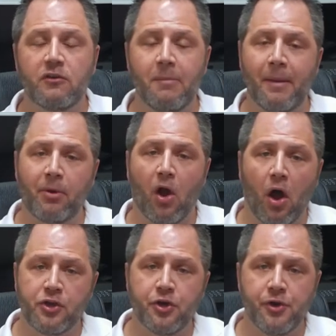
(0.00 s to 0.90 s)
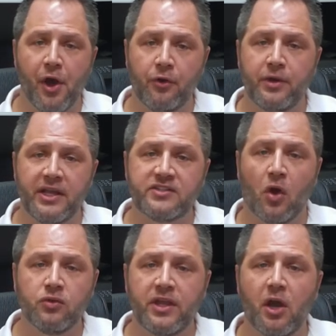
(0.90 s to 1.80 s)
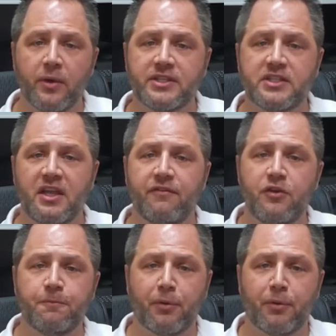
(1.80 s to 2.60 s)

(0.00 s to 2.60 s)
Remember, on your note, it's only going to give you